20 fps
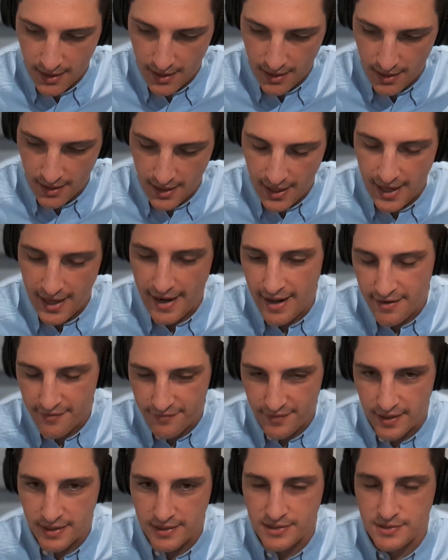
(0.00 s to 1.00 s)
at
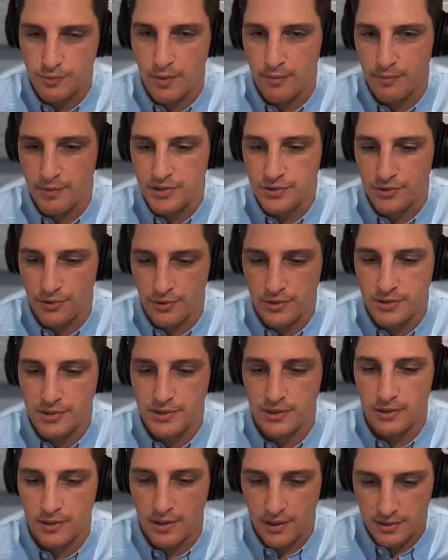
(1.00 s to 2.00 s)
Apex when we talk
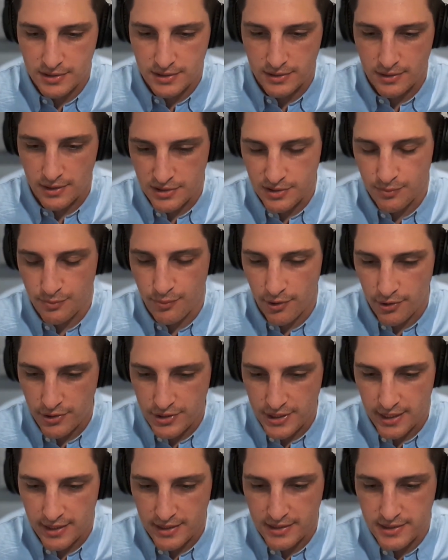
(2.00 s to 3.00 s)
to lots and lots of
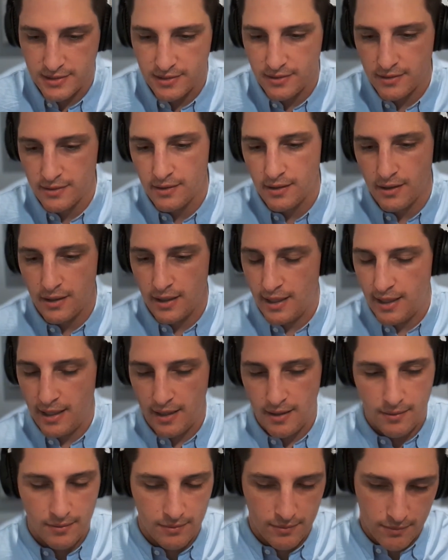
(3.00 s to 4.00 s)
projects
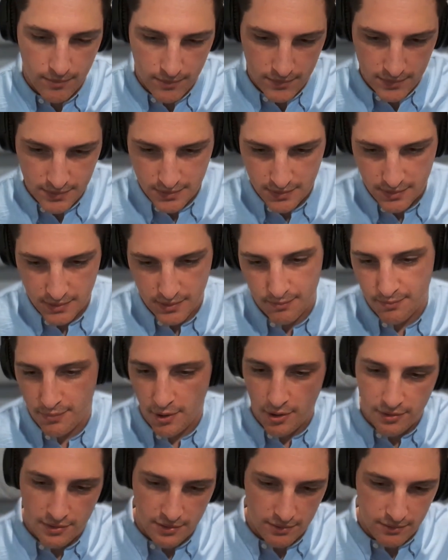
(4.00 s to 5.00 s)
in
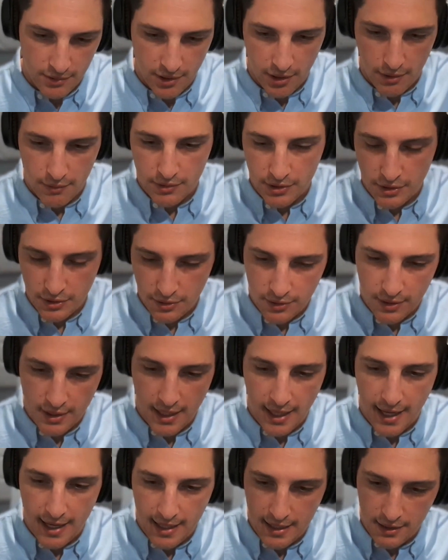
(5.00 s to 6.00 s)
both in the
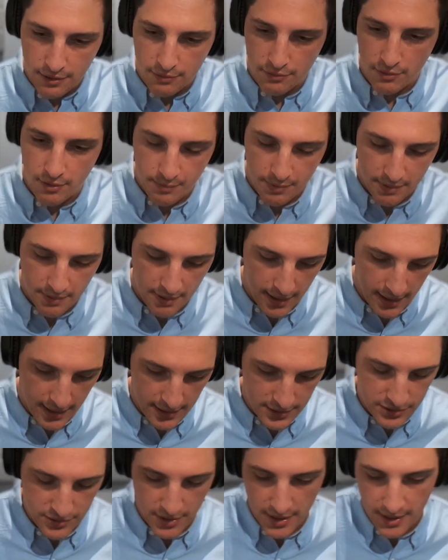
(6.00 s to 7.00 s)
UK, Europe,
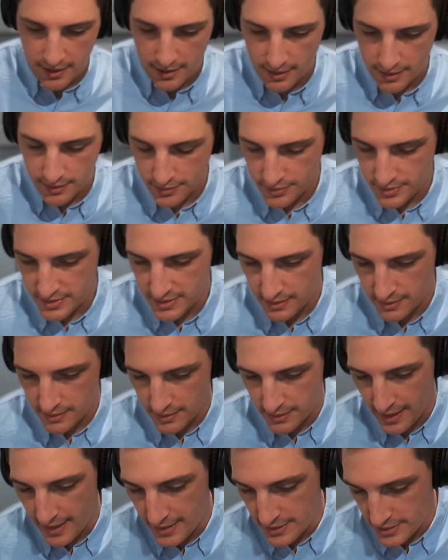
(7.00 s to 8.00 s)
Australia, New
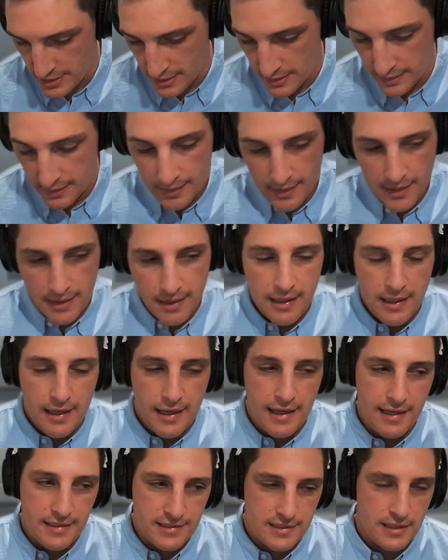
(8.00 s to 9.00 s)
Zealand, Asia,
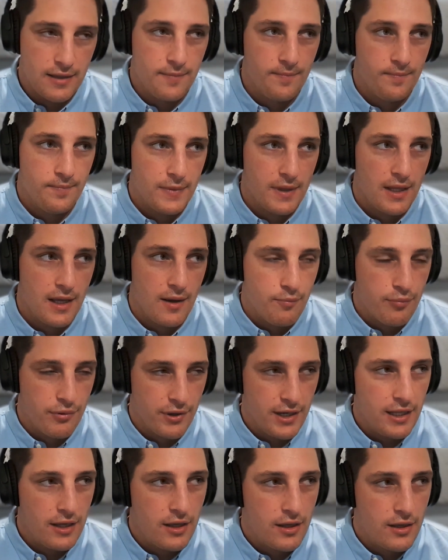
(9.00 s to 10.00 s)
is a
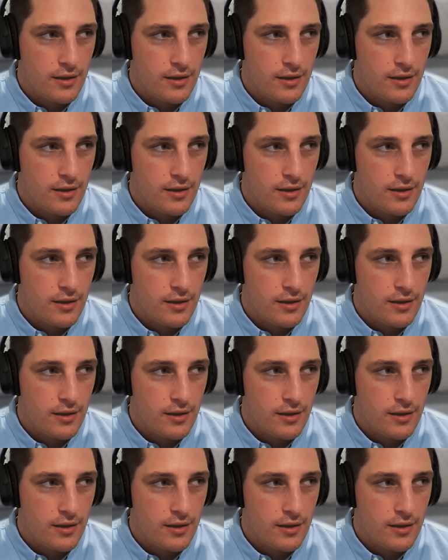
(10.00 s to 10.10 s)
pretty